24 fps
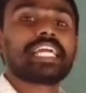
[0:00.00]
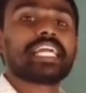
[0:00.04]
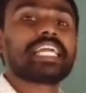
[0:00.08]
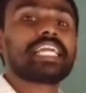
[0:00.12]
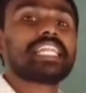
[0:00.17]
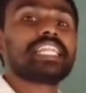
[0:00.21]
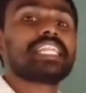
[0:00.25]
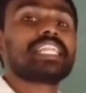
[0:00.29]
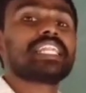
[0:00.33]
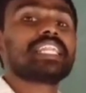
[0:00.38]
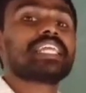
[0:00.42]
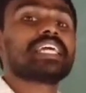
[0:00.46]

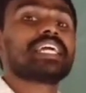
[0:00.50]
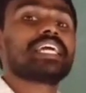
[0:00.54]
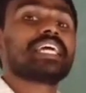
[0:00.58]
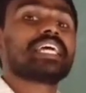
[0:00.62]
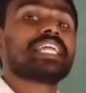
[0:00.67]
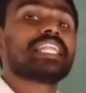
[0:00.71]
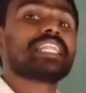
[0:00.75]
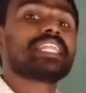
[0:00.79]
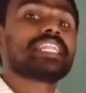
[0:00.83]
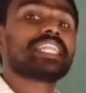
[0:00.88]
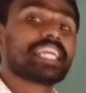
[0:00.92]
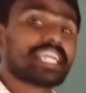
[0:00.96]
in
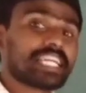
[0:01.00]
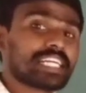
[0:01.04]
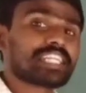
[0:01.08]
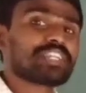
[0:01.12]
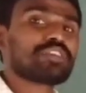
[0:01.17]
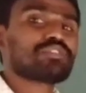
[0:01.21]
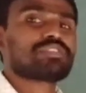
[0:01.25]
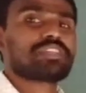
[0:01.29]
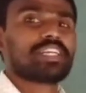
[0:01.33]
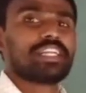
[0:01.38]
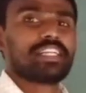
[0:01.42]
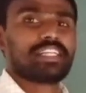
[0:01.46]

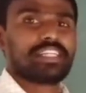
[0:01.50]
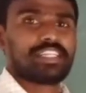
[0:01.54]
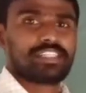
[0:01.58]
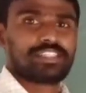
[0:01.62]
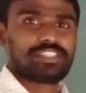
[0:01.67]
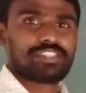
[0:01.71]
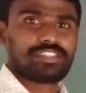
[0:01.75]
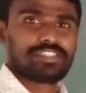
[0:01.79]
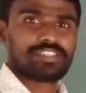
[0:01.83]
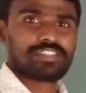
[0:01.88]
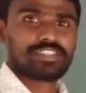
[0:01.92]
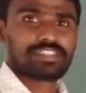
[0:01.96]
negative
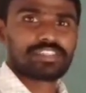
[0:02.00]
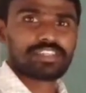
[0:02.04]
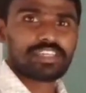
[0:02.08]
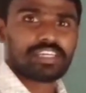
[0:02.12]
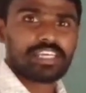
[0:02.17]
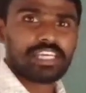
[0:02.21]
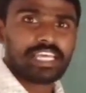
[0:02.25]
sentences.